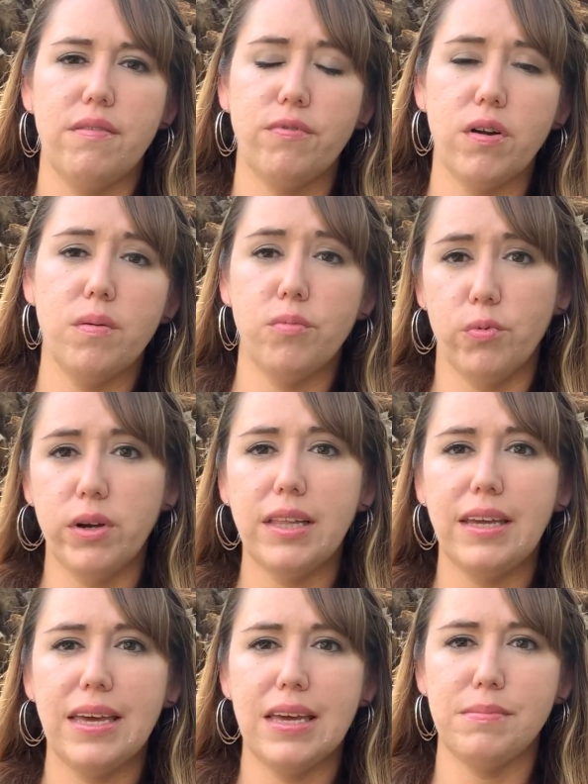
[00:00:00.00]
from
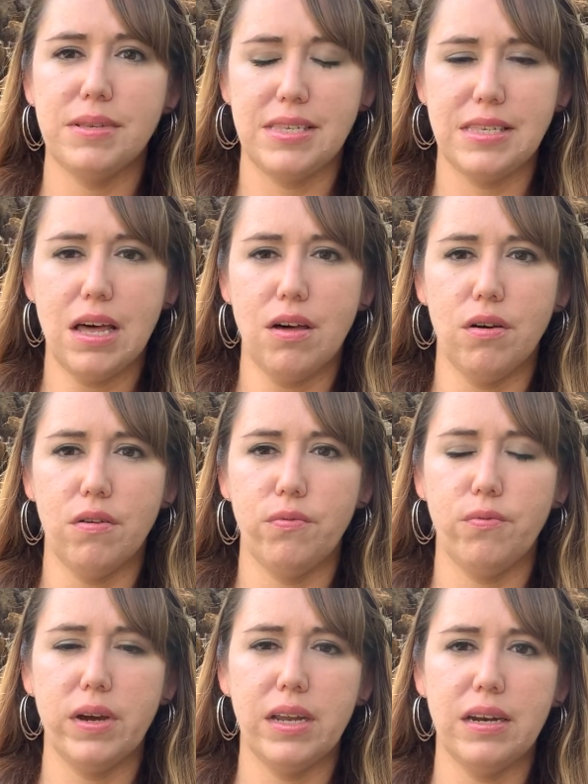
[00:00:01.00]
really himself
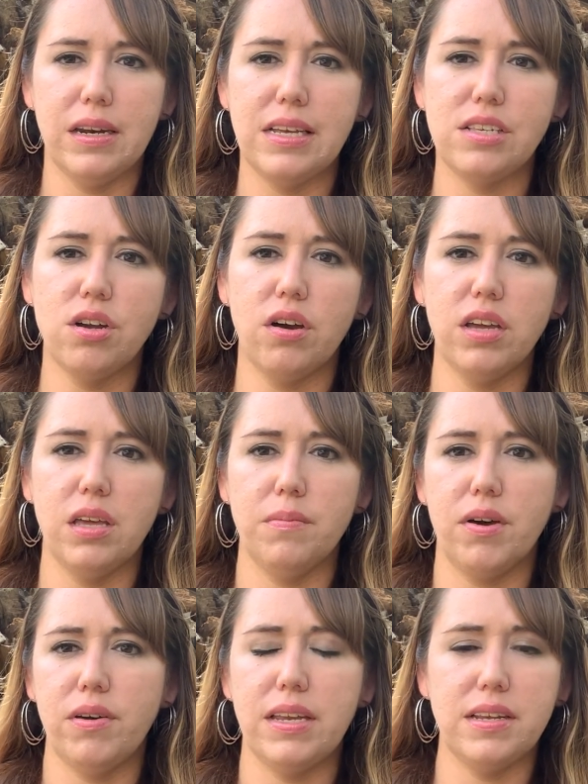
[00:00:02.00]
when he's talking
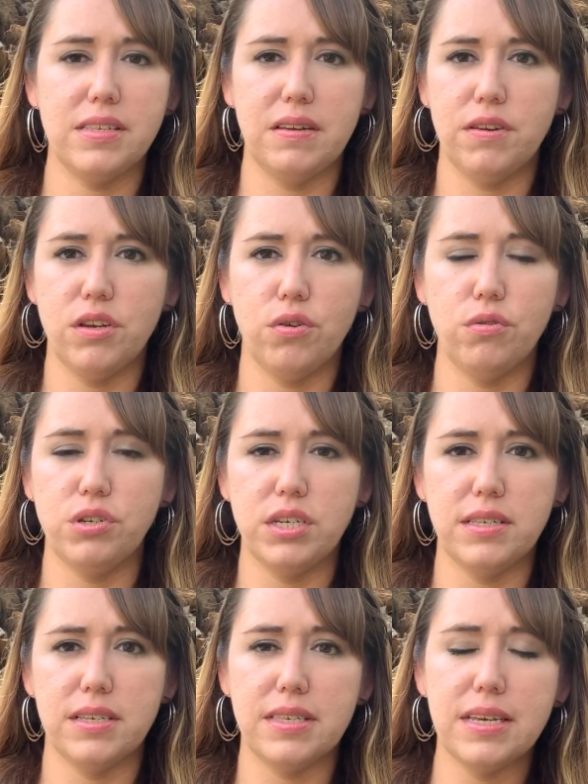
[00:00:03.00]
about he doesn't even know who
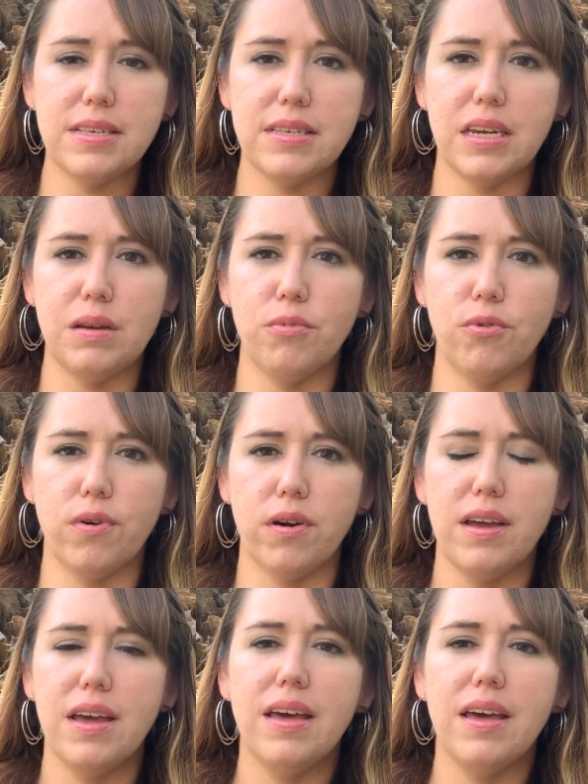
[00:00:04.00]
Jesus is anymore.